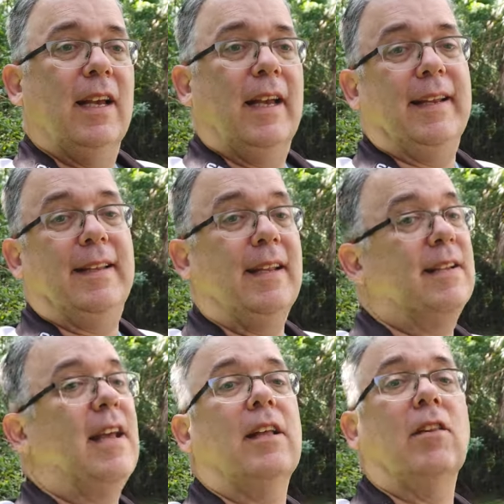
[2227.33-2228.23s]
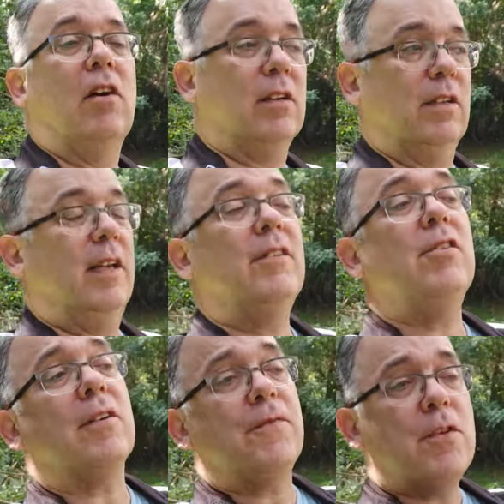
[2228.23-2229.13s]
It didn't take long. To, it
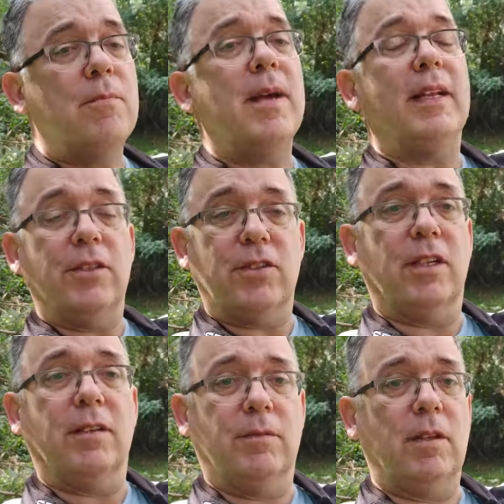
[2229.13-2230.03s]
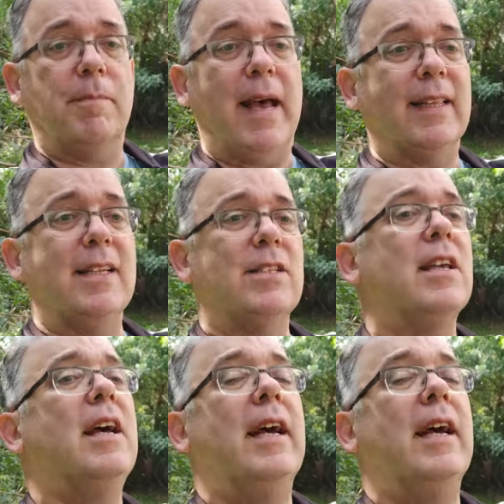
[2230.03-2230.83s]
took a few minutes to, to balance.